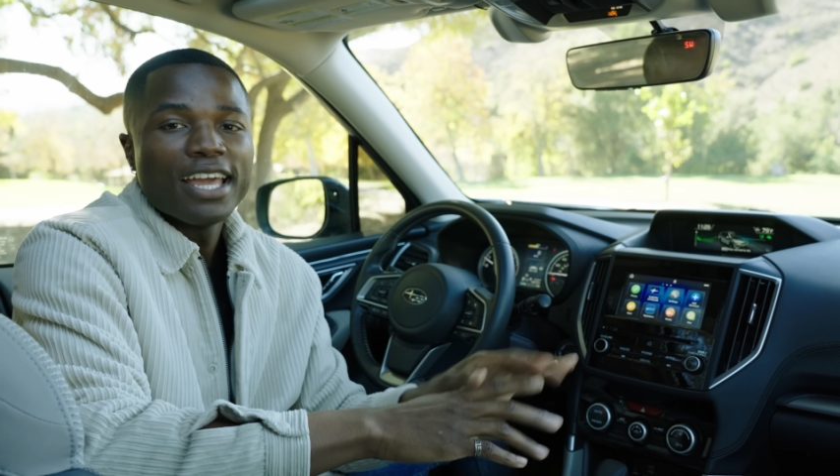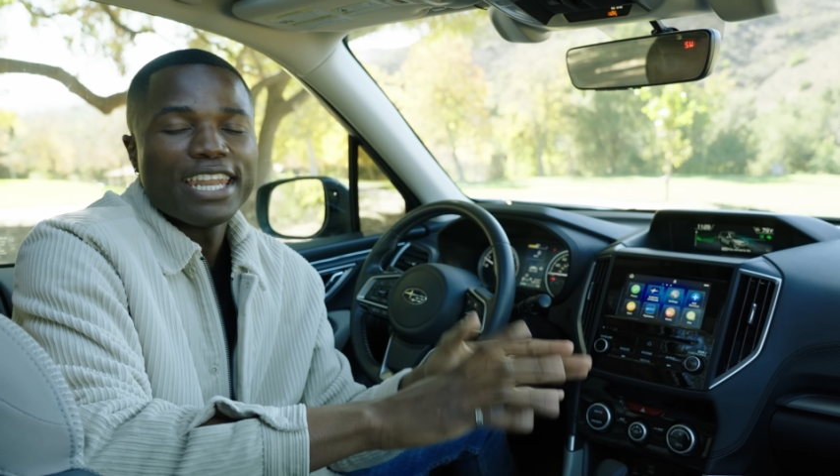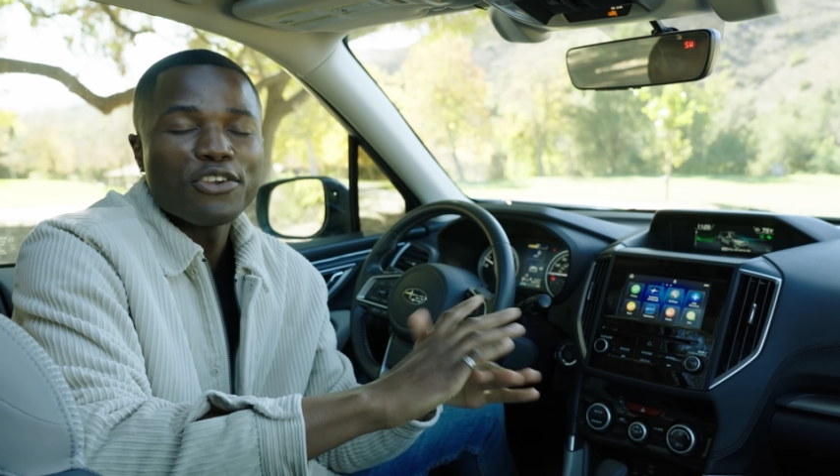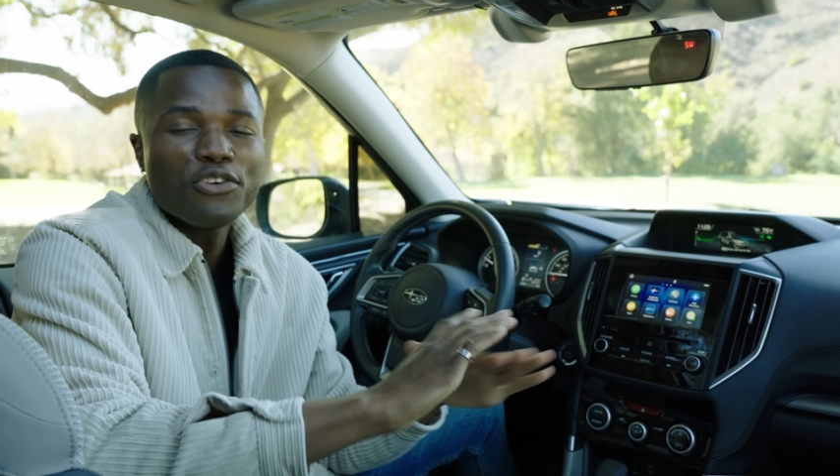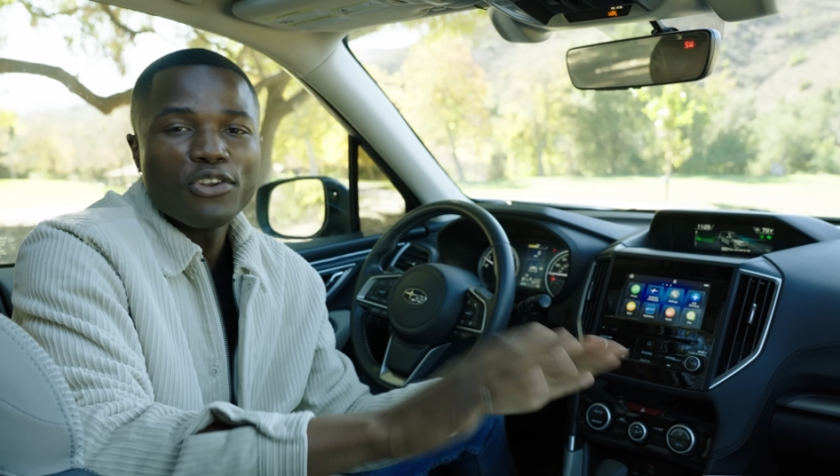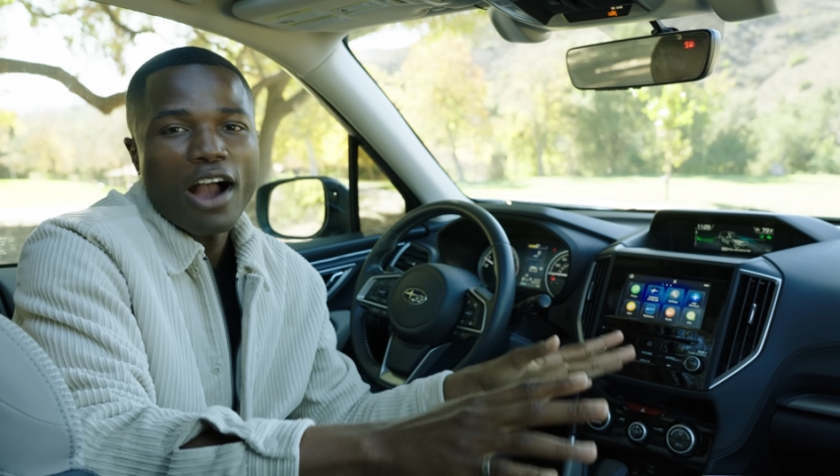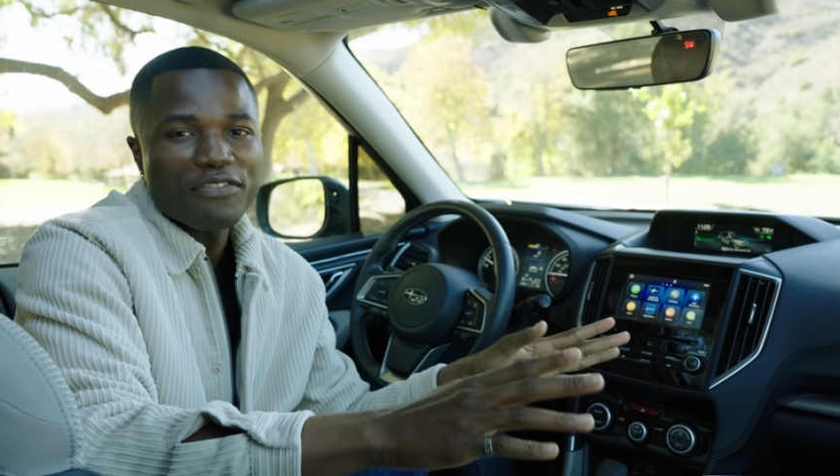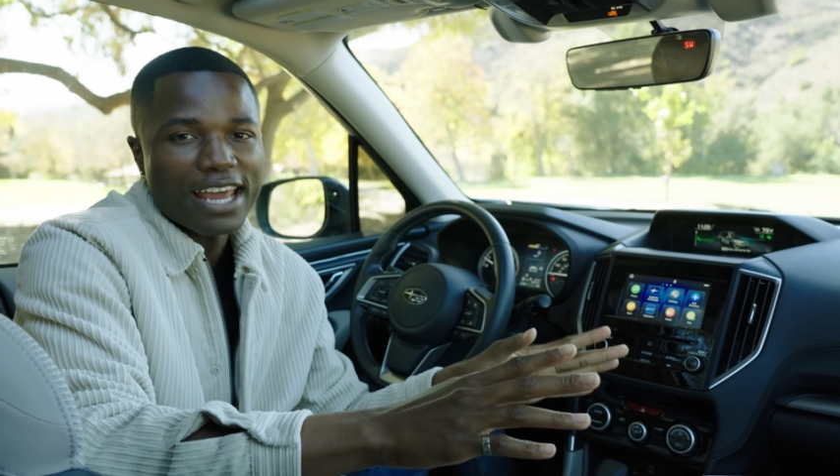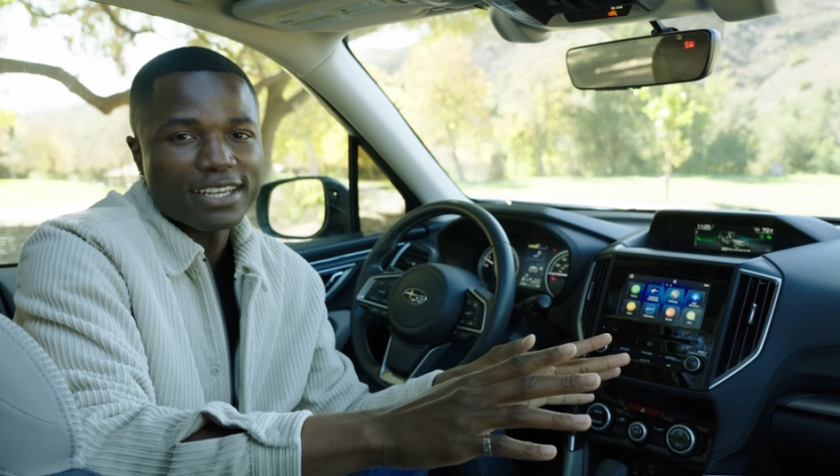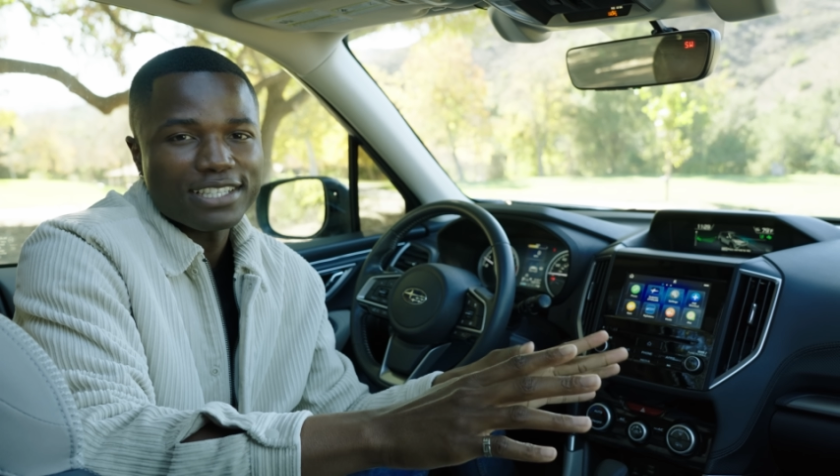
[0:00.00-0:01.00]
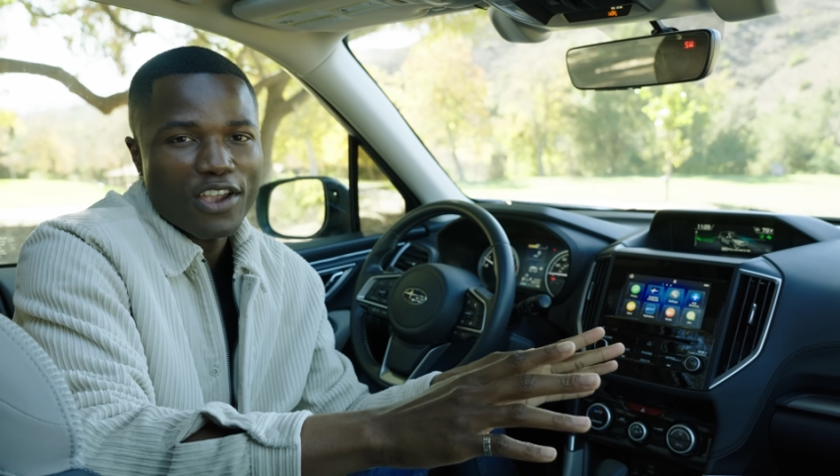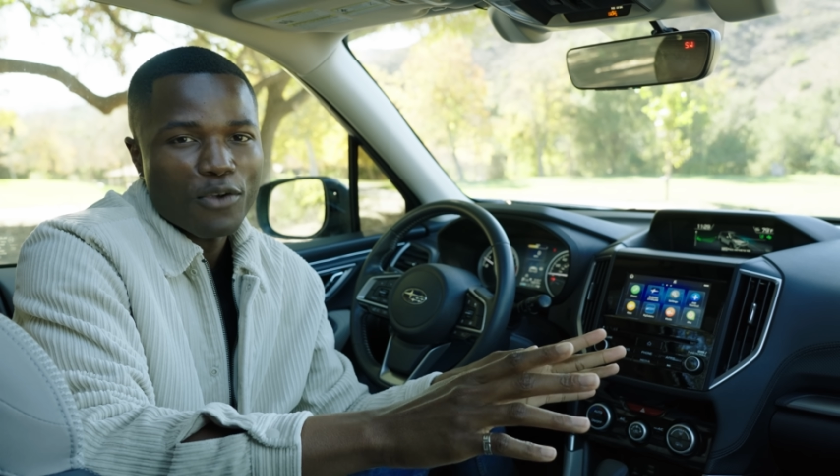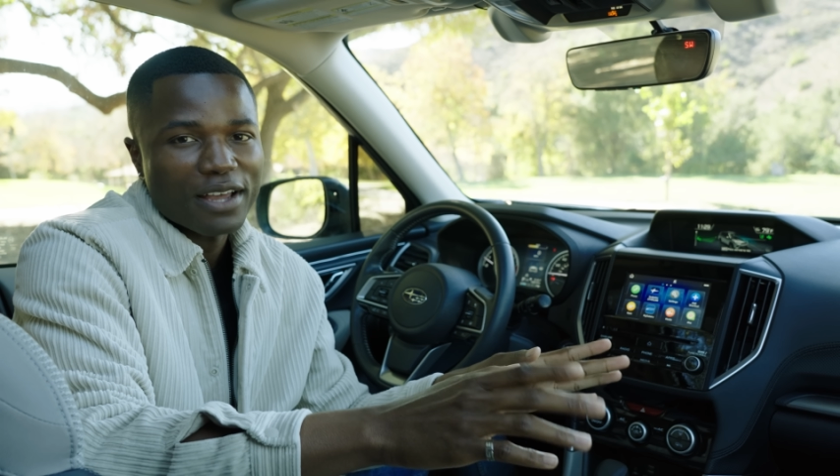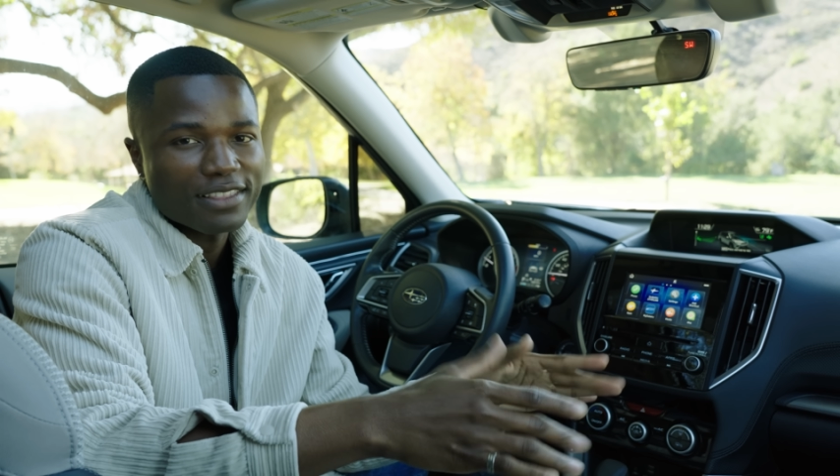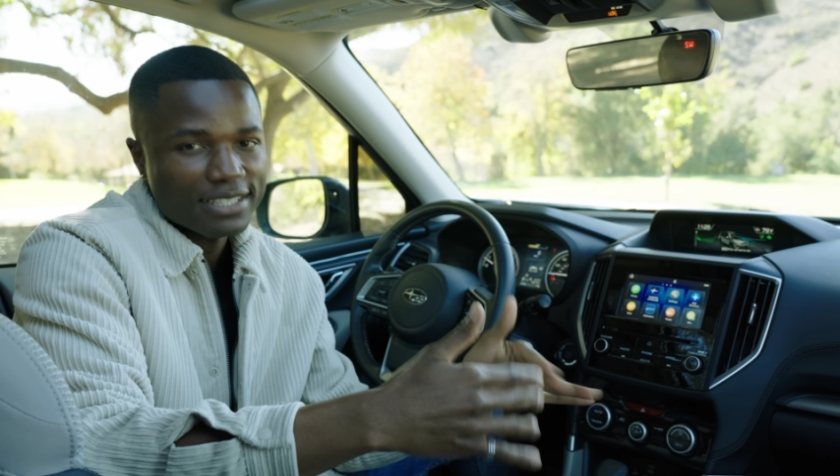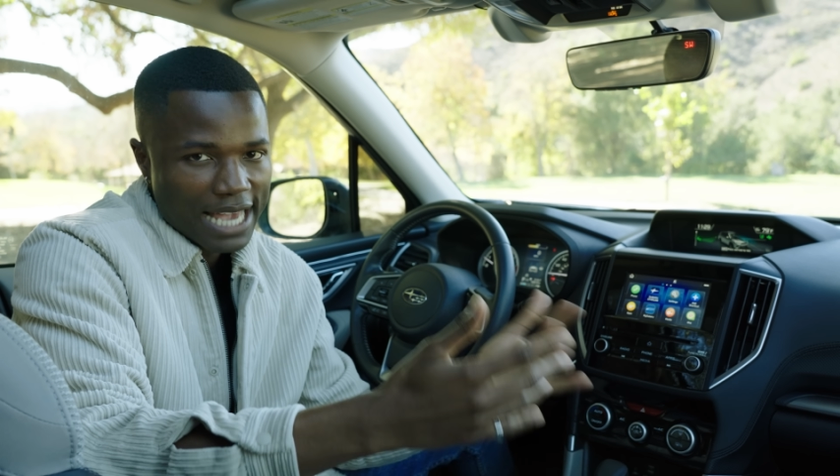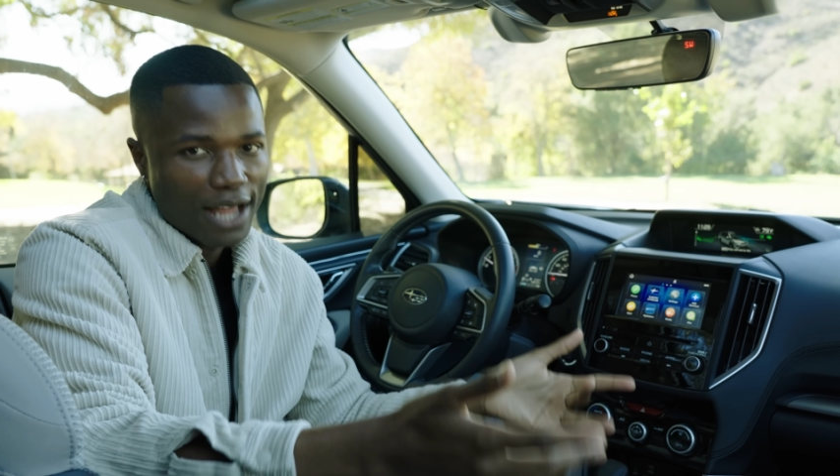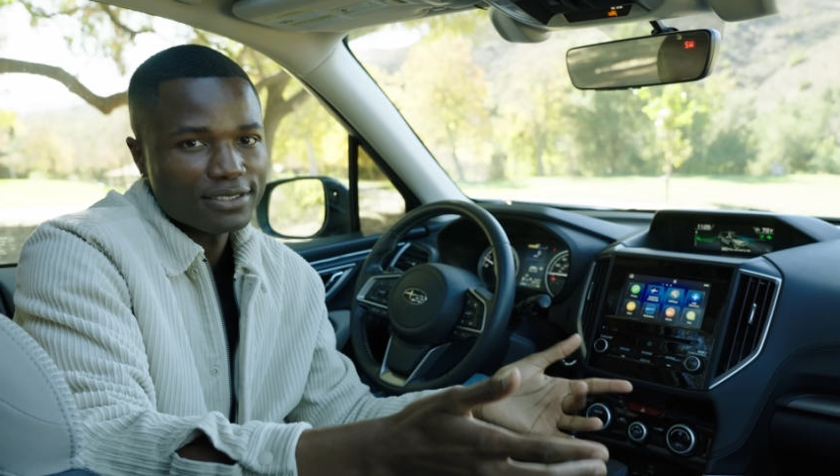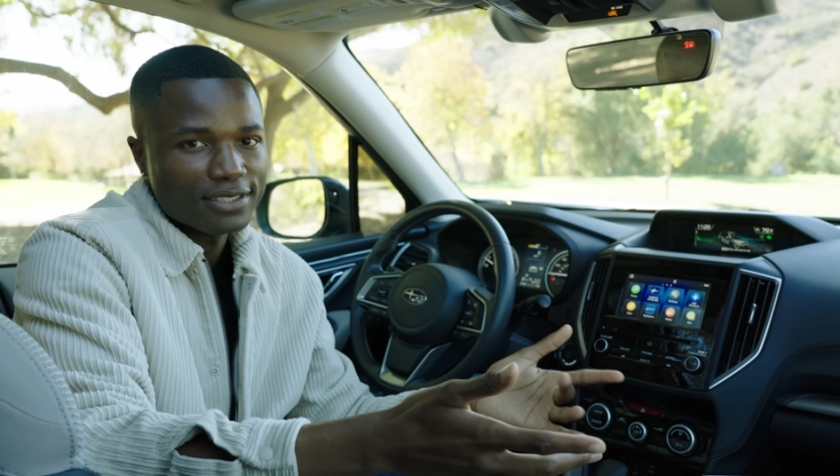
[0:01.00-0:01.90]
Now you know I've got to tell you about the sound